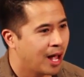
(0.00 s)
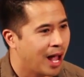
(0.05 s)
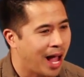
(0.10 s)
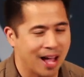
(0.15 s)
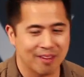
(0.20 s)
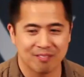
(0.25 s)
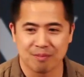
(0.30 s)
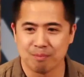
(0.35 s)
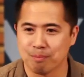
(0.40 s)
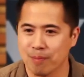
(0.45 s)

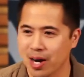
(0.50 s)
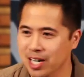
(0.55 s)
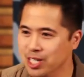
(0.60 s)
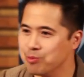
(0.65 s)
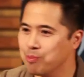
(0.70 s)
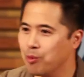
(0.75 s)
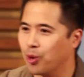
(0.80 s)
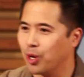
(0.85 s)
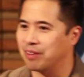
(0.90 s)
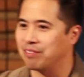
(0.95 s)
have
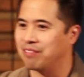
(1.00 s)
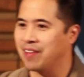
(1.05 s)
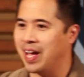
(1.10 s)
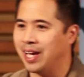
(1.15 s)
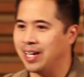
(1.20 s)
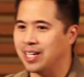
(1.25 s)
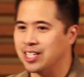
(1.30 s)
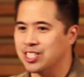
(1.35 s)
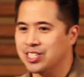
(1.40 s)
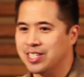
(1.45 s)
much more
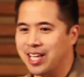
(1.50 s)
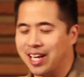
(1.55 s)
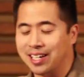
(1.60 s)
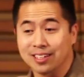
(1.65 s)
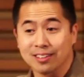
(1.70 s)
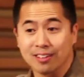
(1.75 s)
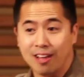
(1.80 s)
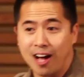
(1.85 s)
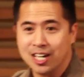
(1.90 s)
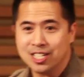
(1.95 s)
advantage
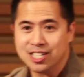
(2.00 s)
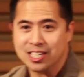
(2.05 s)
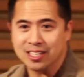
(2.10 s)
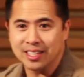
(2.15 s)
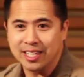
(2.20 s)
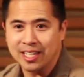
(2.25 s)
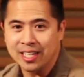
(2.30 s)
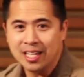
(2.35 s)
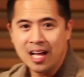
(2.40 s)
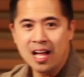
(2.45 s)

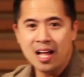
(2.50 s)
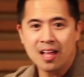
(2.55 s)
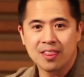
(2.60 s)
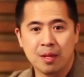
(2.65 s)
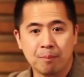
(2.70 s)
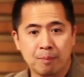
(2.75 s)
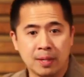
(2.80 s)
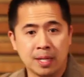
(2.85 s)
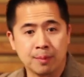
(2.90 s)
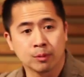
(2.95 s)
technologically
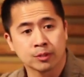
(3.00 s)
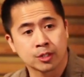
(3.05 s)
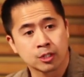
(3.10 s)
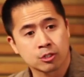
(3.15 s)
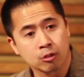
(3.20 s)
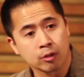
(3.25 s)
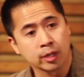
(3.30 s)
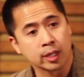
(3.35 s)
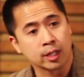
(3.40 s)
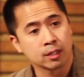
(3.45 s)
than people in
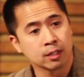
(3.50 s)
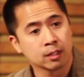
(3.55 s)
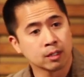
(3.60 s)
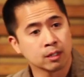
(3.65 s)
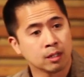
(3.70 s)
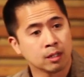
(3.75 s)
Detroit.